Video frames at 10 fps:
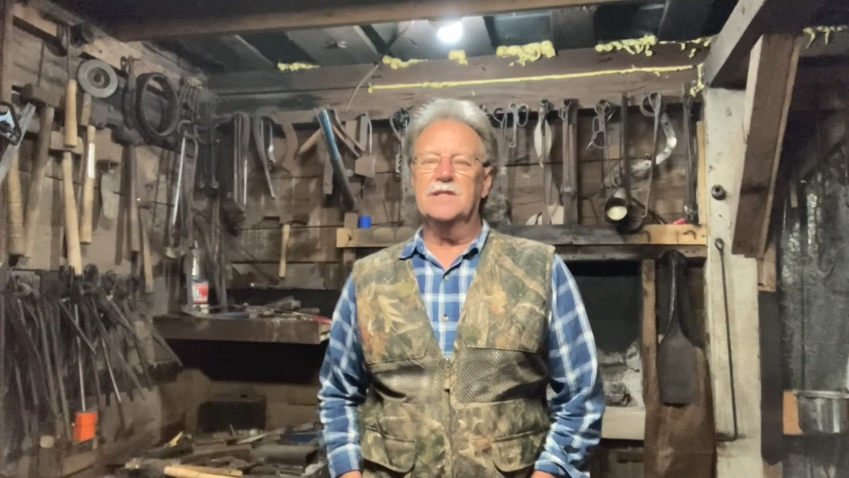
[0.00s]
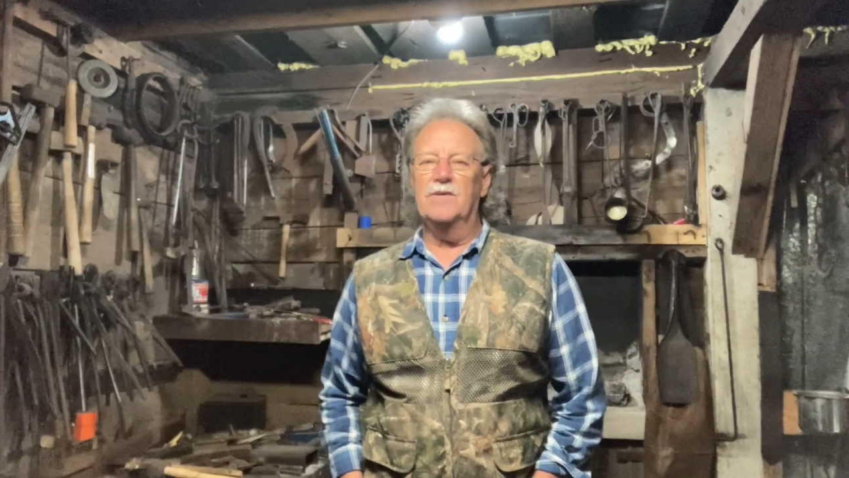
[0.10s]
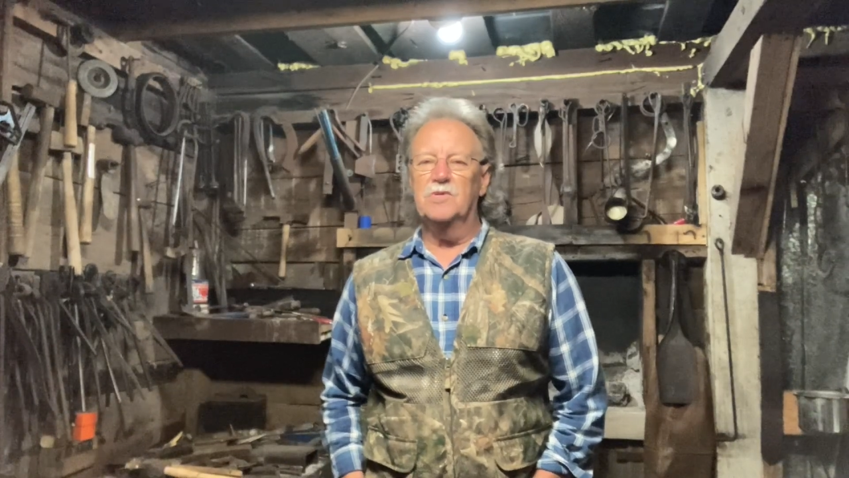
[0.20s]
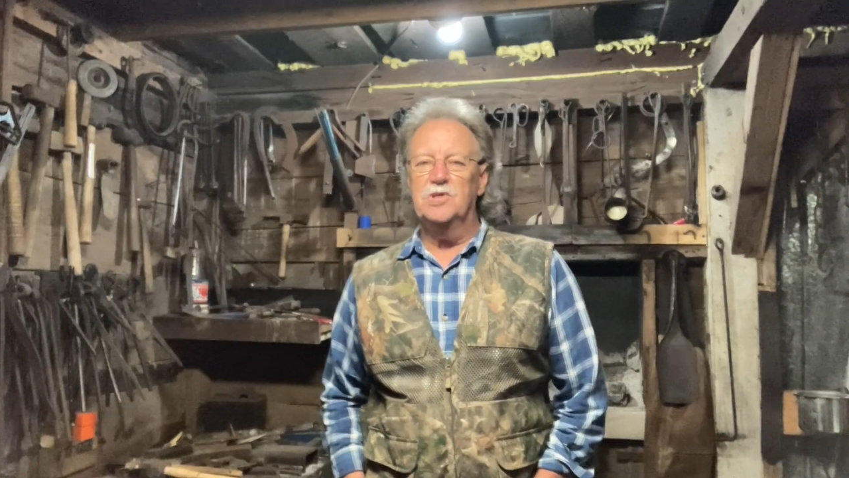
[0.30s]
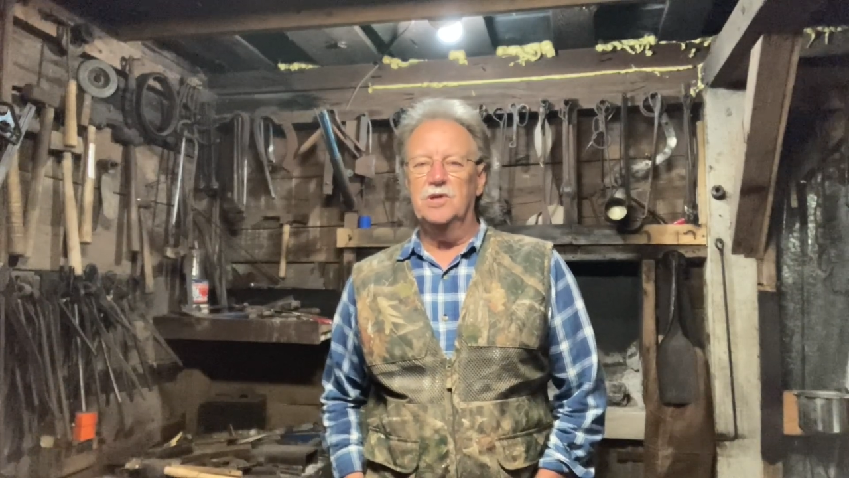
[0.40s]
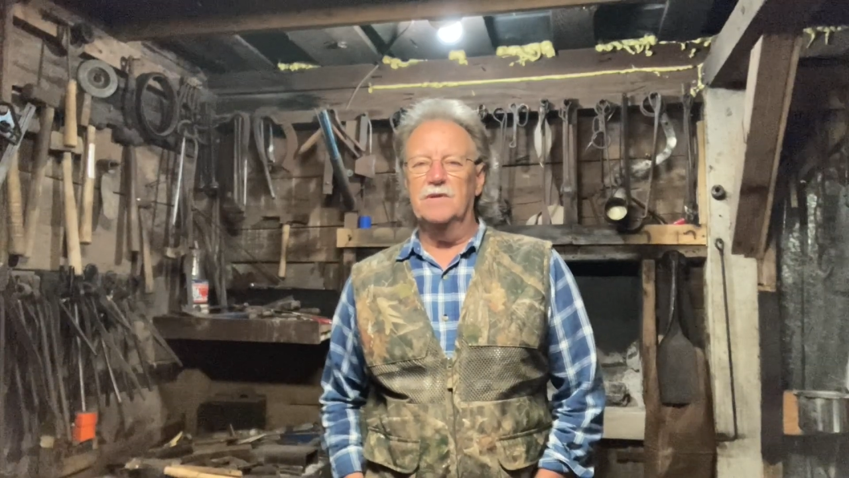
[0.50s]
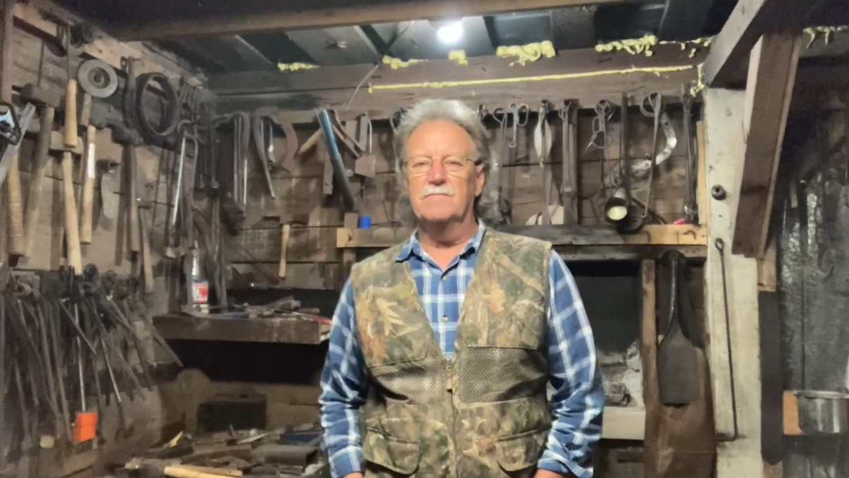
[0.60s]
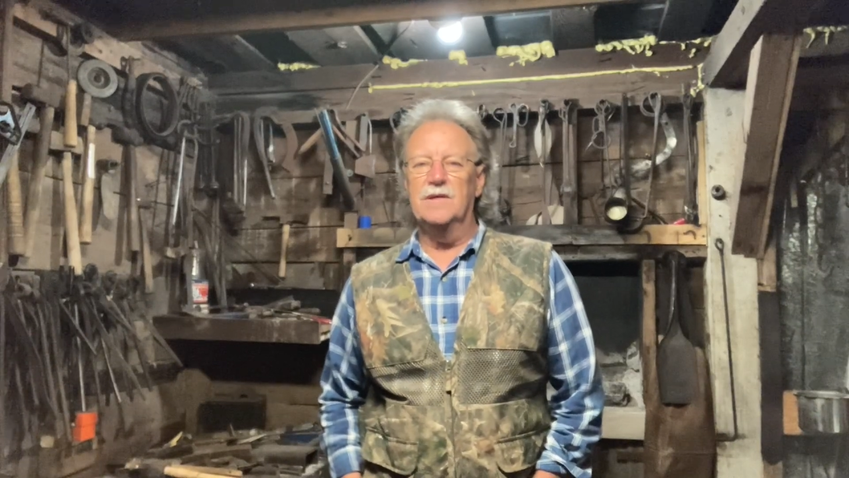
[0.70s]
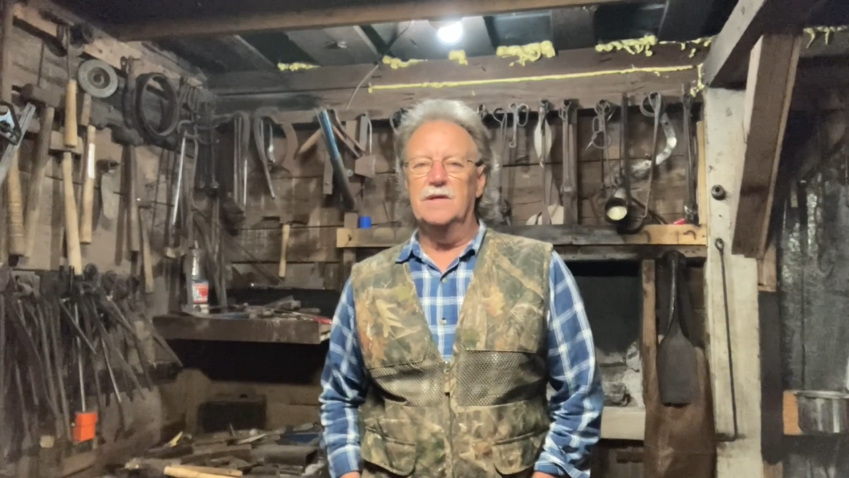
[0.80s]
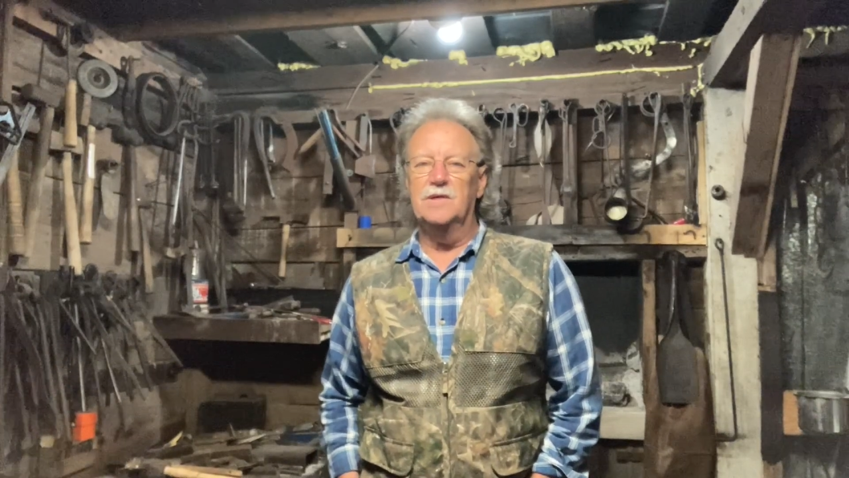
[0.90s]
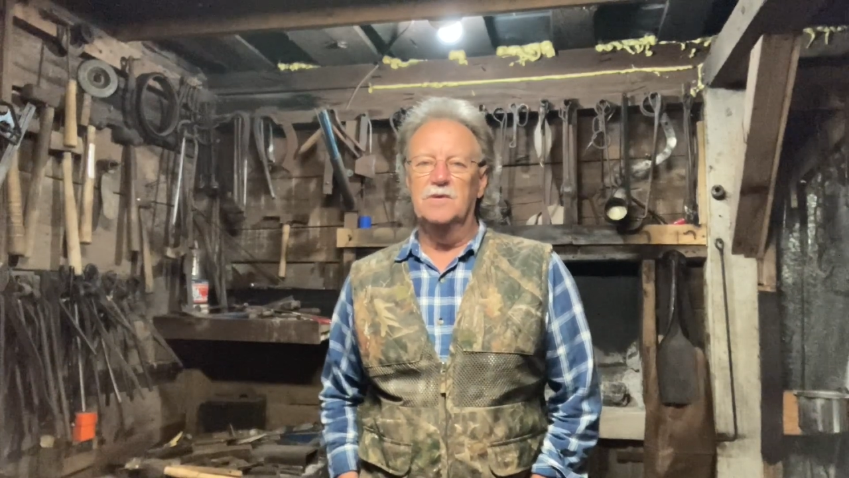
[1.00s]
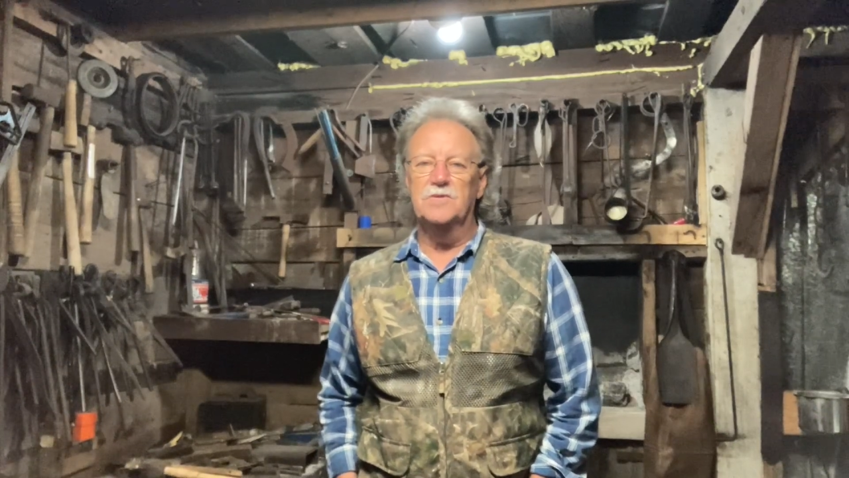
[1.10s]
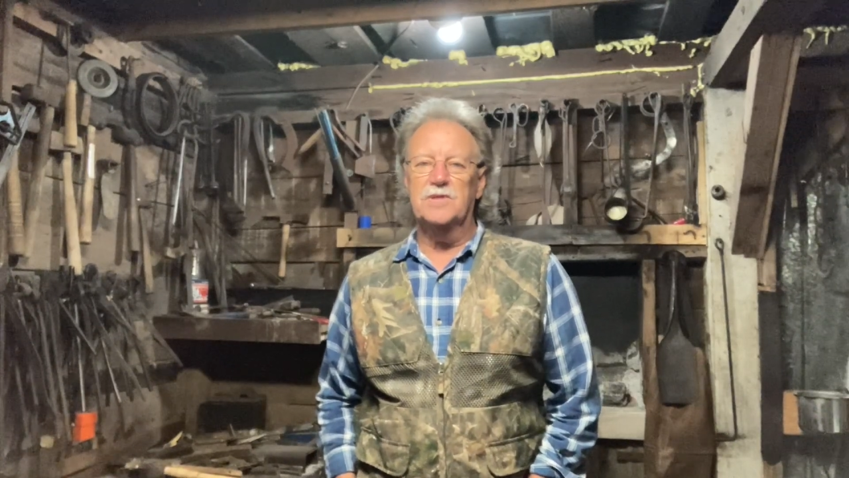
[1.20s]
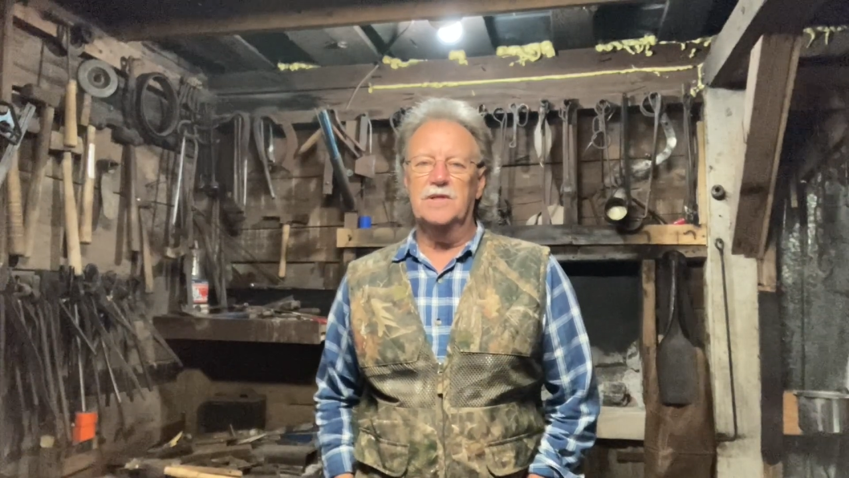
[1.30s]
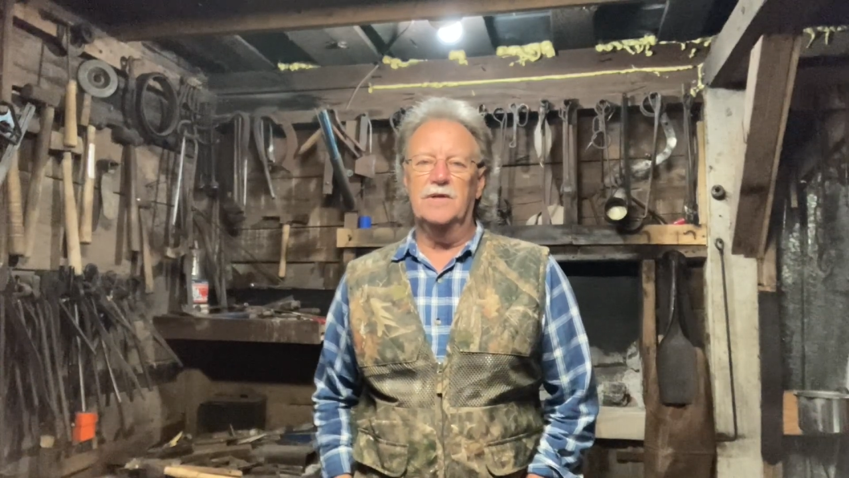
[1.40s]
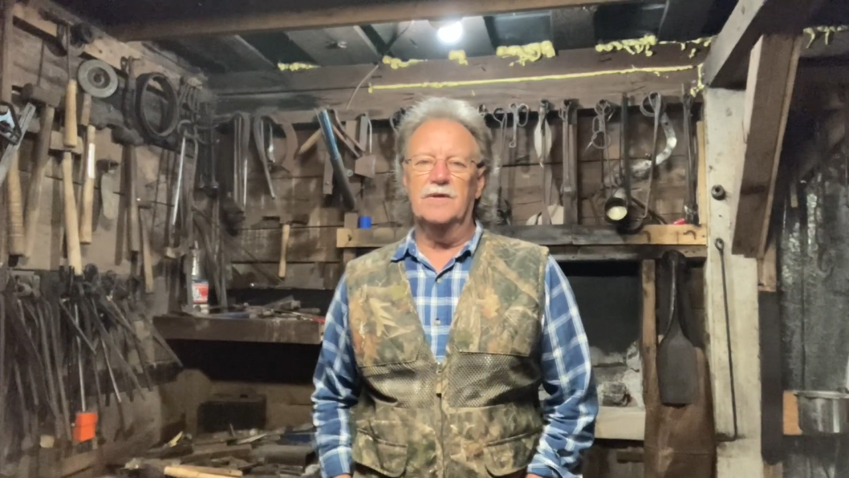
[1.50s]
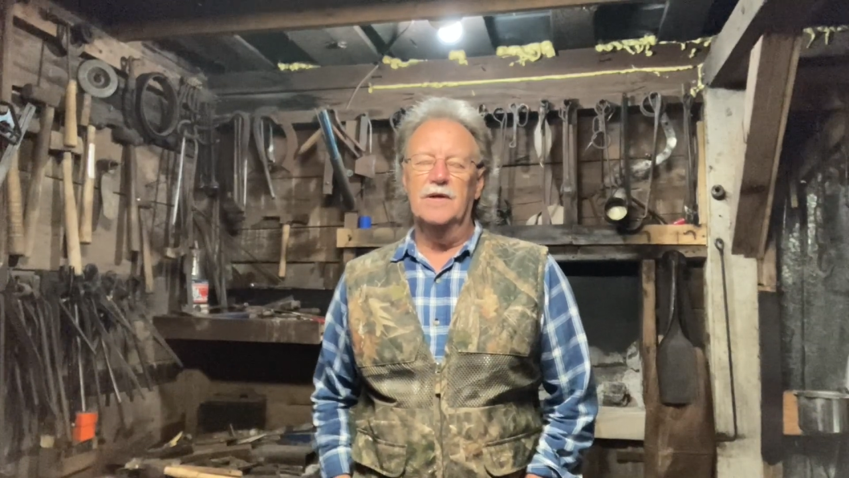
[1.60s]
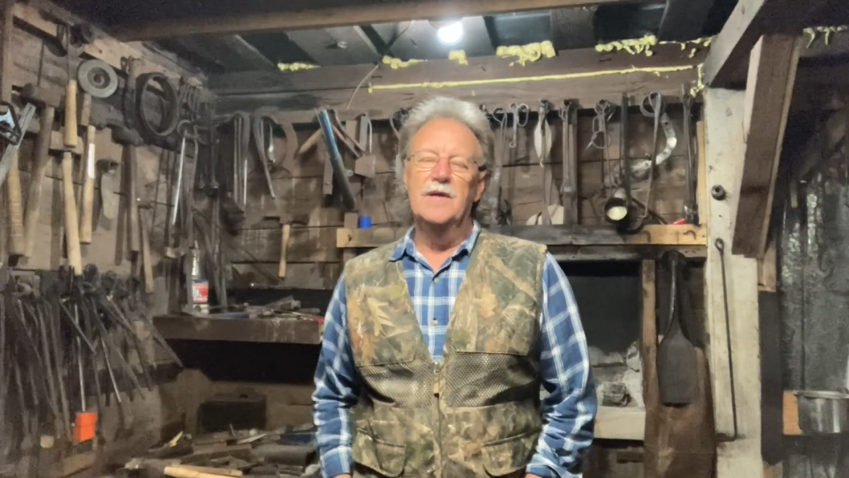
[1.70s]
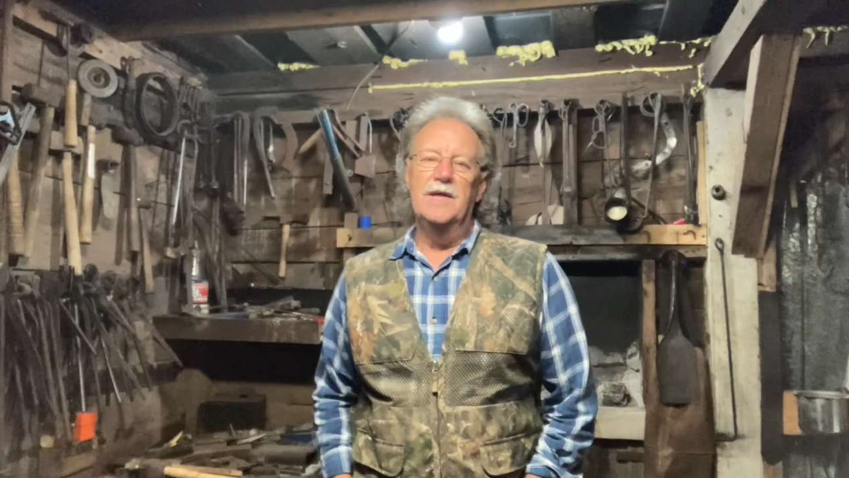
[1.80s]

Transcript: that we shouldn't be using here